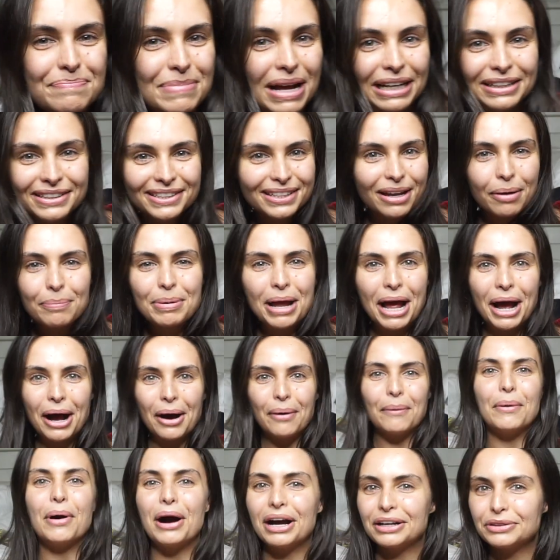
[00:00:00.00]
And
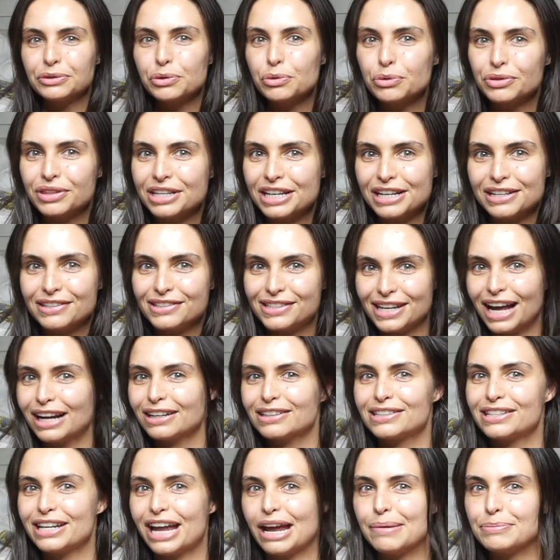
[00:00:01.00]
somehow I look the exact
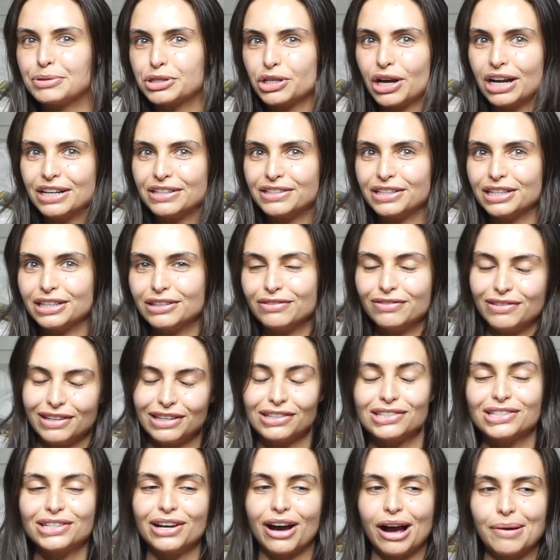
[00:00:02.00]
same as I did
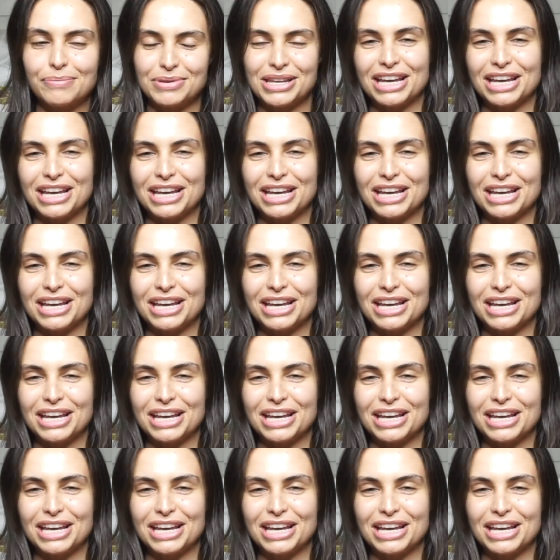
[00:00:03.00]
this time